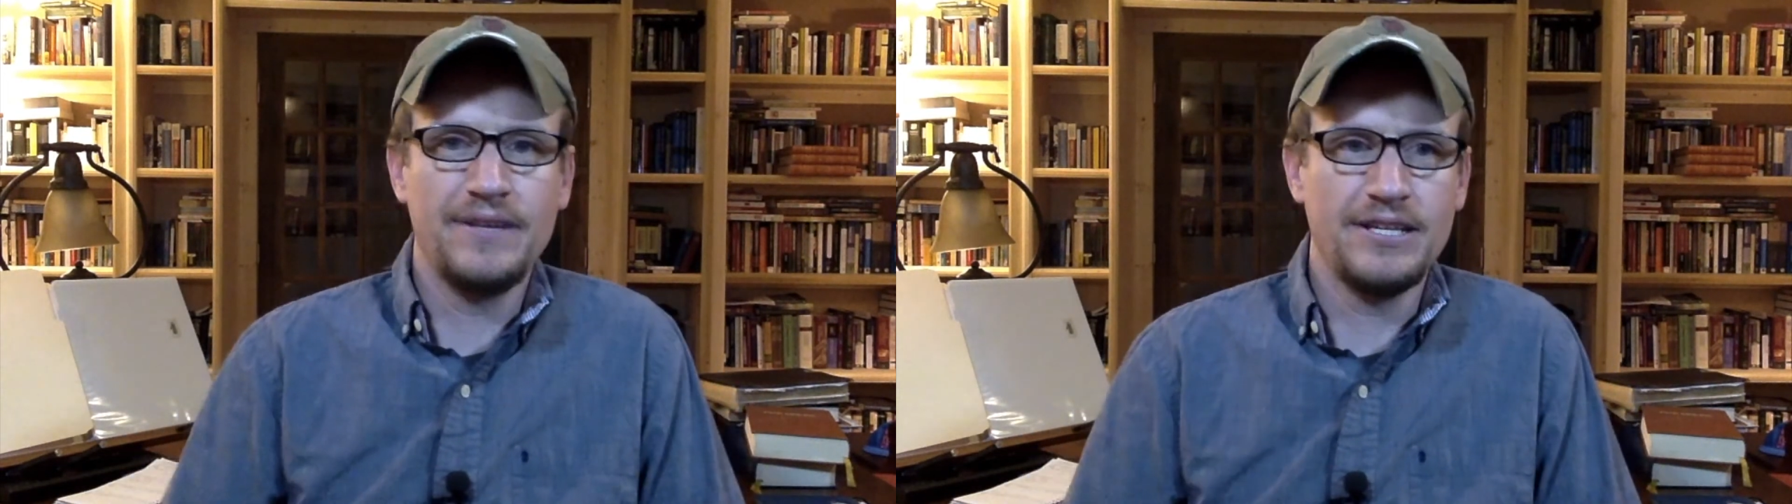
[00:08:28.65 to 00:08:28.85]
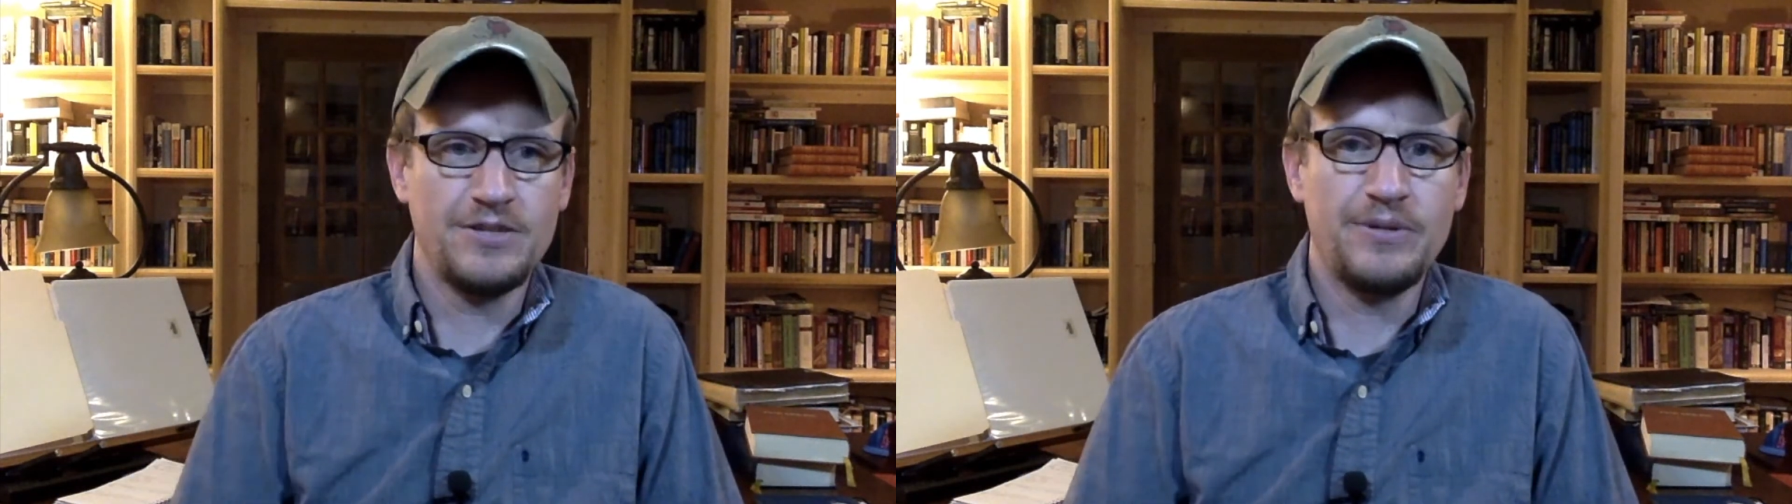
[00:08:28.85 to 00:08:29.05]

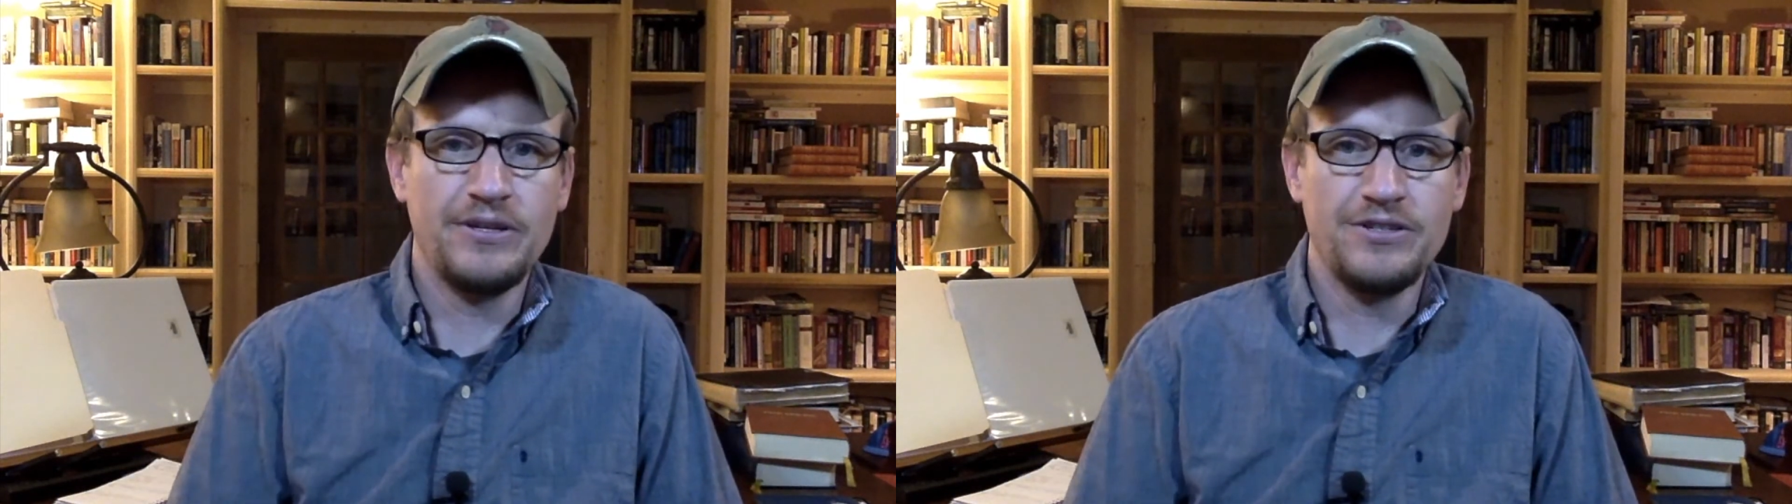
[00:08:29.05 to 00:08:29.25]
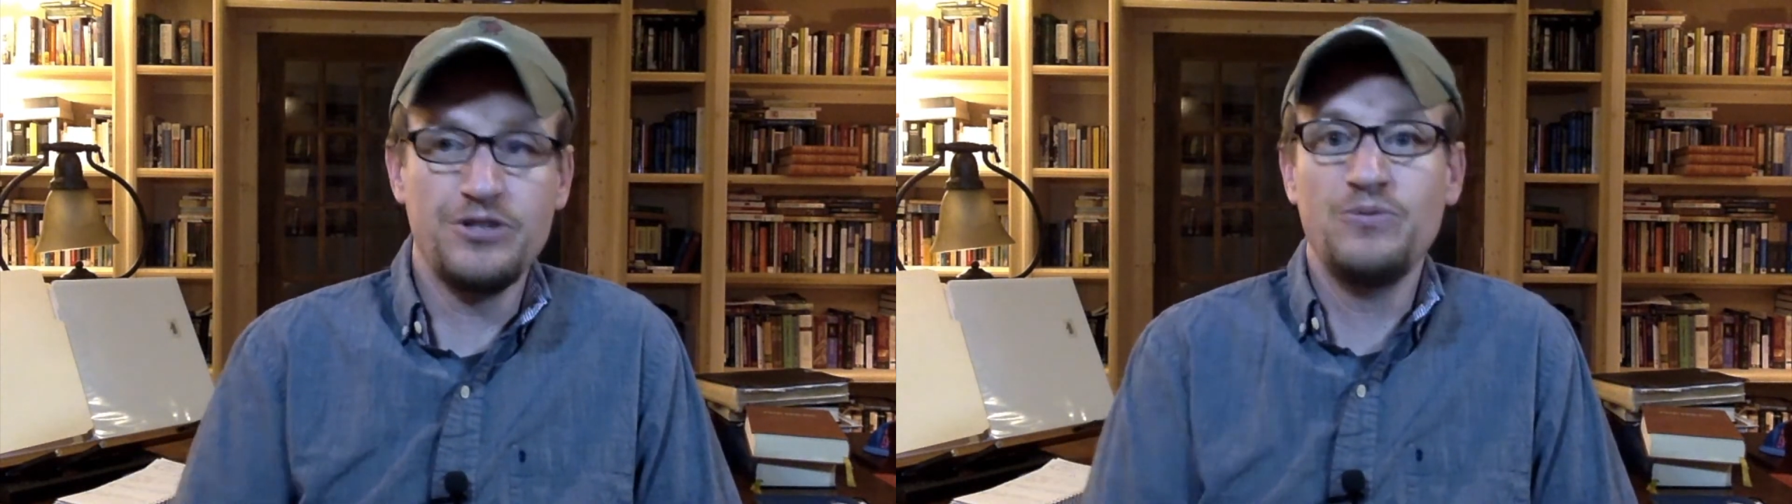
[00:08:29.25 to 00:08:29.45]

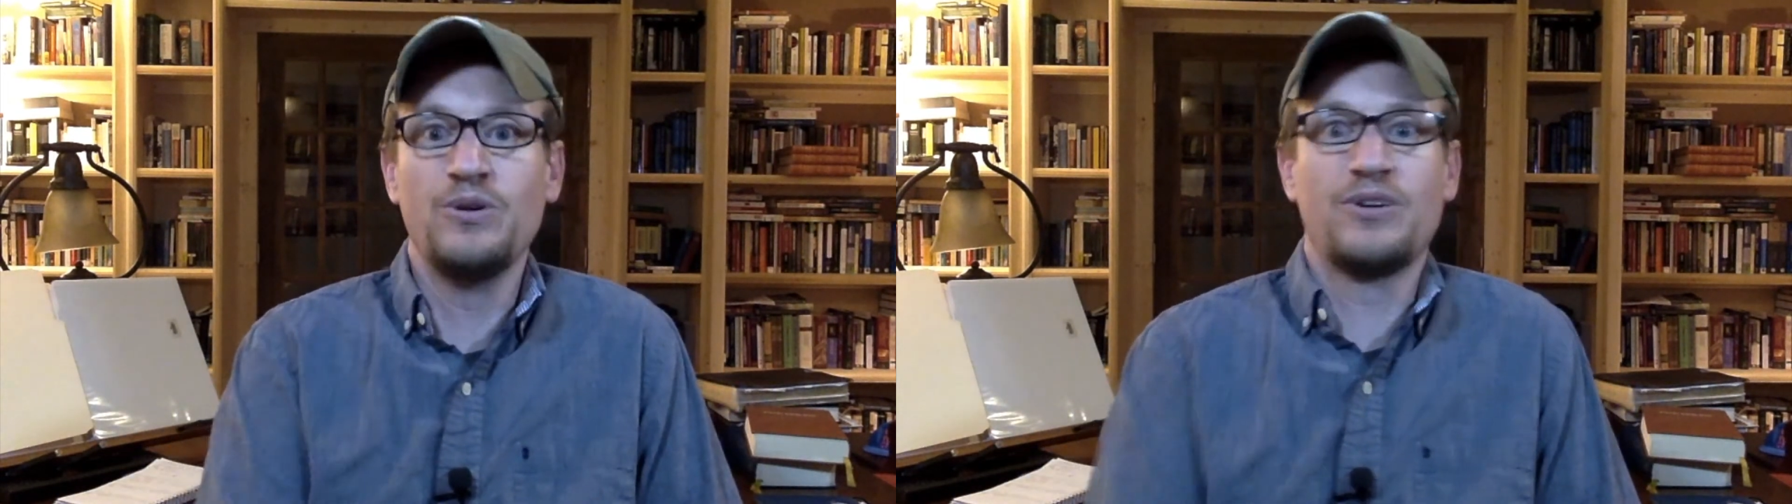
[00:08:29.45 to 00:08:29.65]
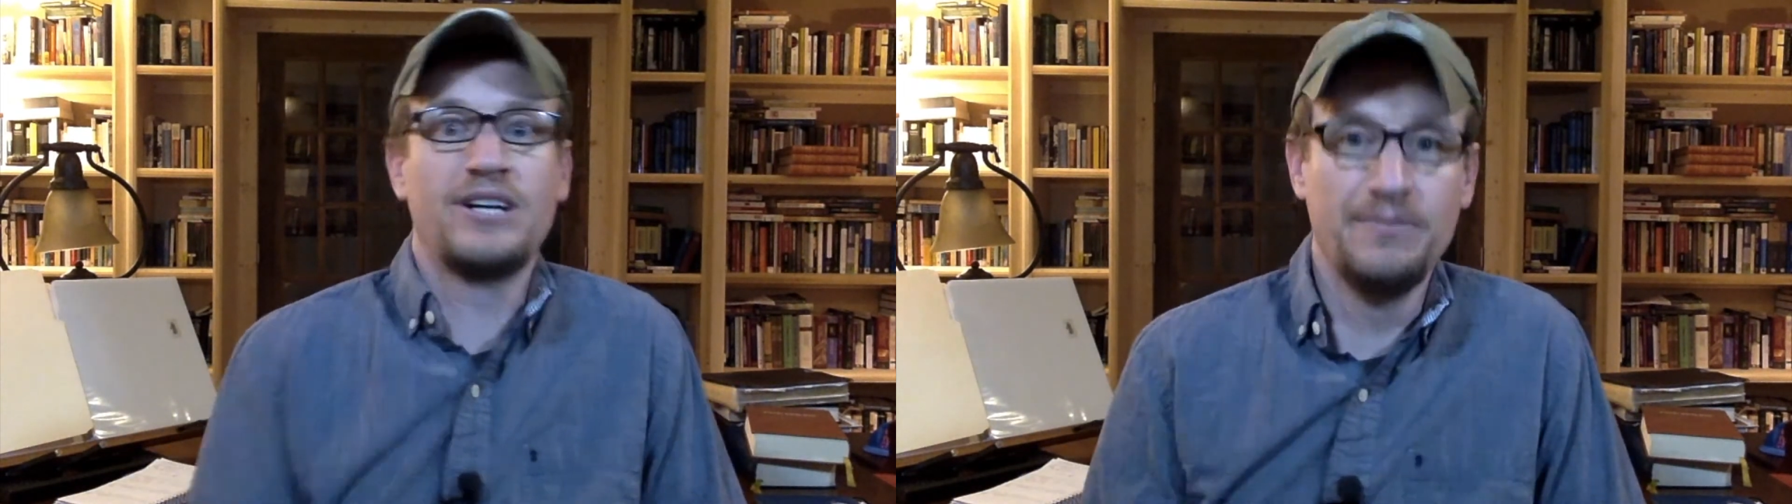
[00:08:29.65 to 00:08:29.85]
experience. You
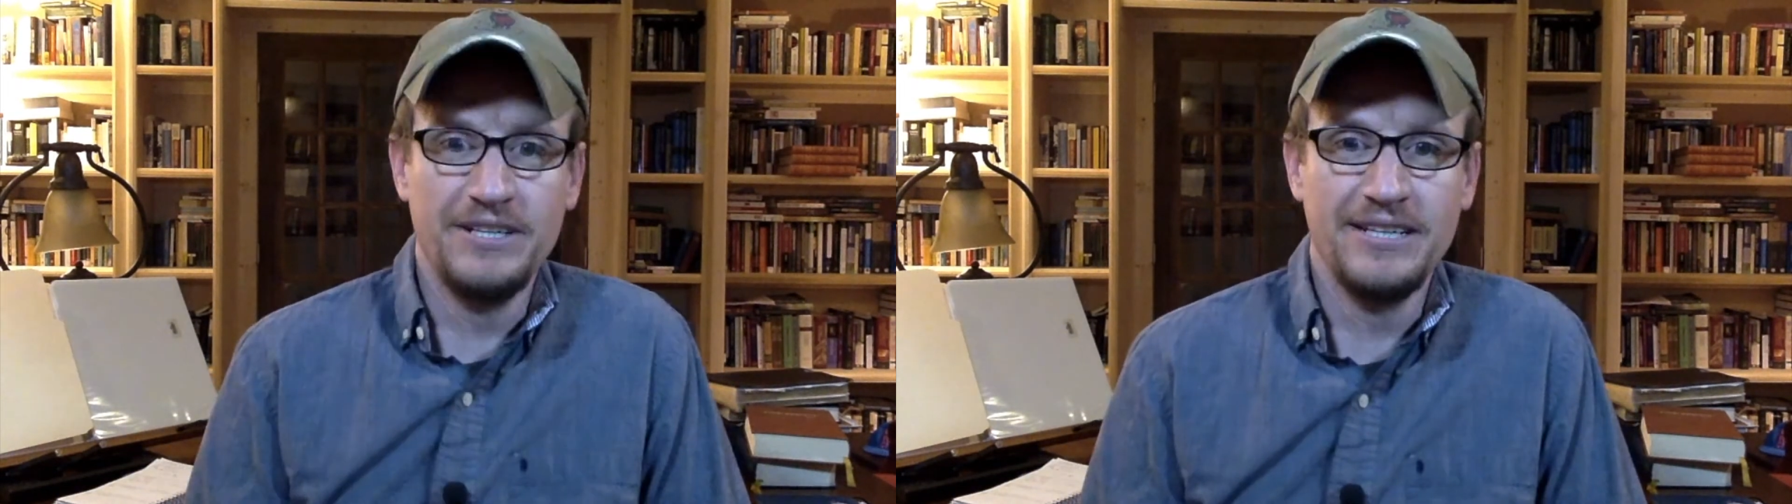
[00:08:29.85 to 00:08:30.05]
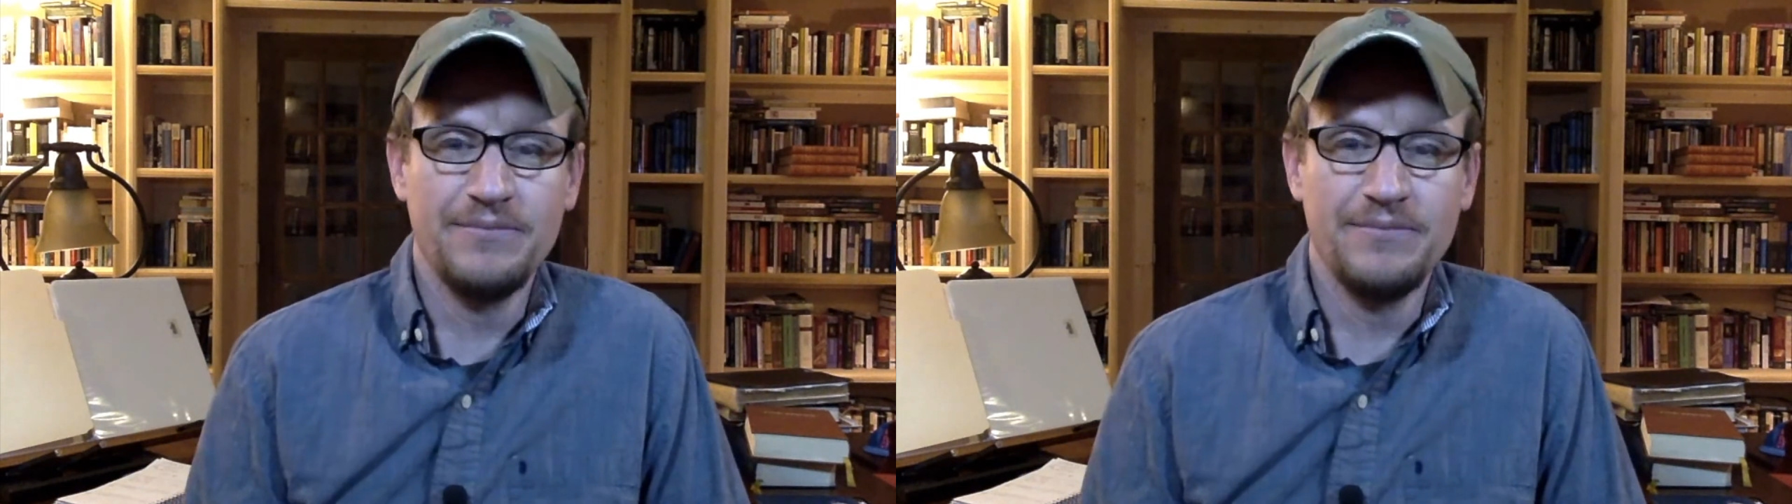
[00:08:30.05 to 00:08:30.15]
will come to him.